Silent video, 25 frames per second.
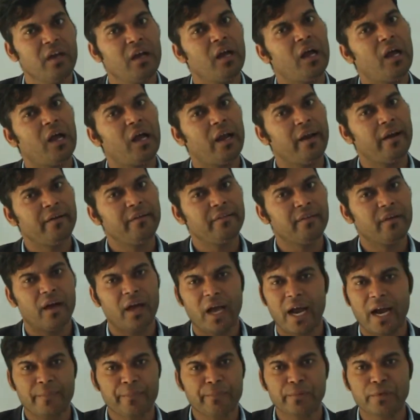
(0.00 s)
and
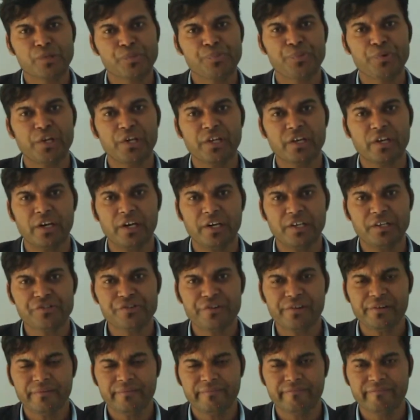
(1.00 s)
the atmospheric
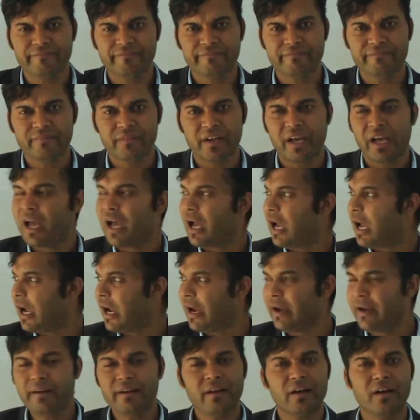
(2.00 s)
condition,
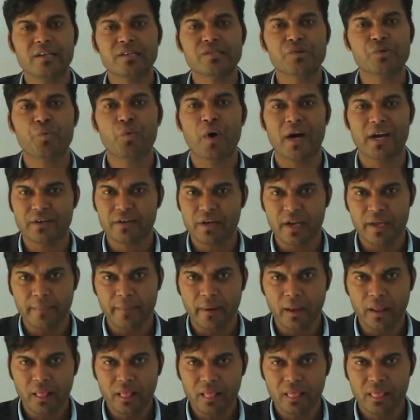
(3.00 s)
and also water
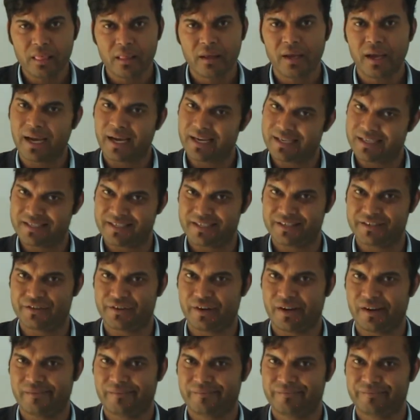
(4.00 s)
level, etc.
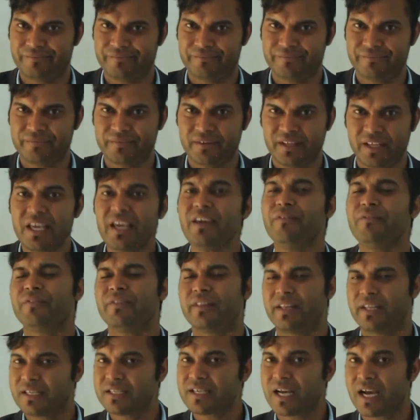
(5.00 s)

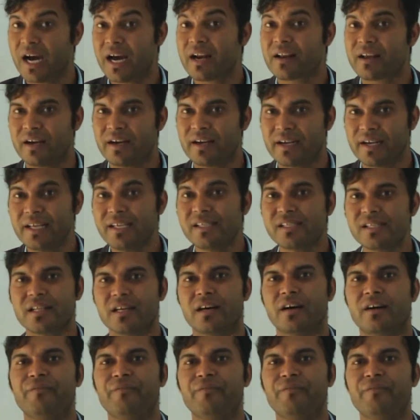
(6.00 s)
If these are contains the